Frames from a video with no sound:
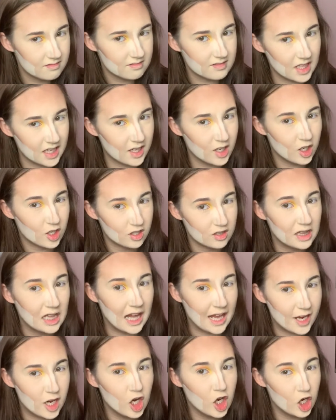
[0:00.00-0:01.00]
Like a
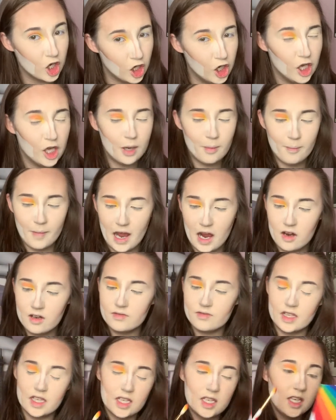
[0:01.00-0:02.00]
good amount of like